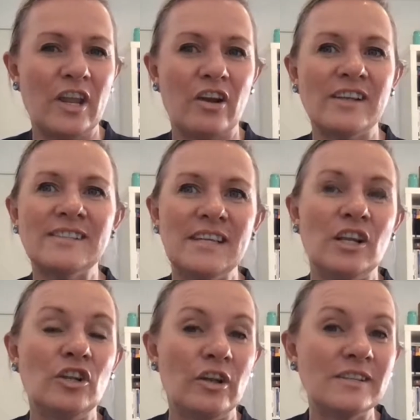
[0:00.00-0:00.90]
And I see a
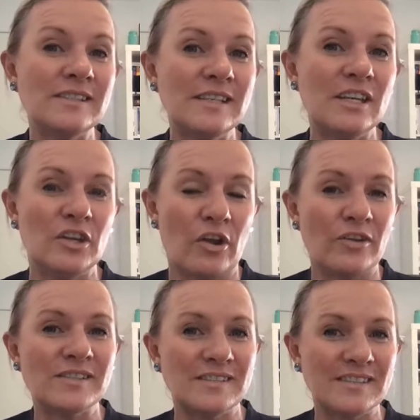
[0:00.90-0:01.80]
lot of
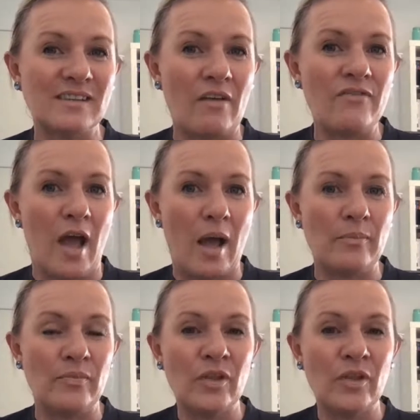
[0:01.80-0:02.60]
CEOs that stuff up,